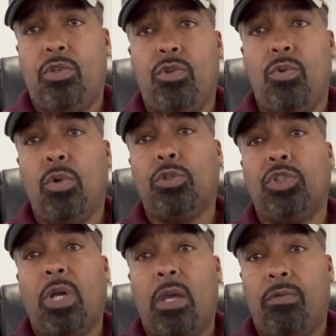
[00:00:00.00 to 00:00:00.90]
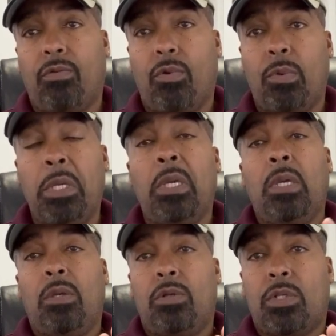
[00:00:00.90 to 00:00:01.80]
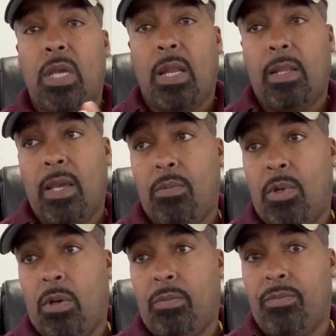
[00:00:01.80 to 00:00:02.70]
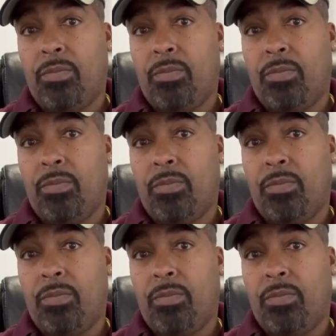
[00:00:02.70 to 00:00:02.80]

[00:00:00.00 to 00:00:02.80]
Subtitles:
you will shine through. You just got to let them know.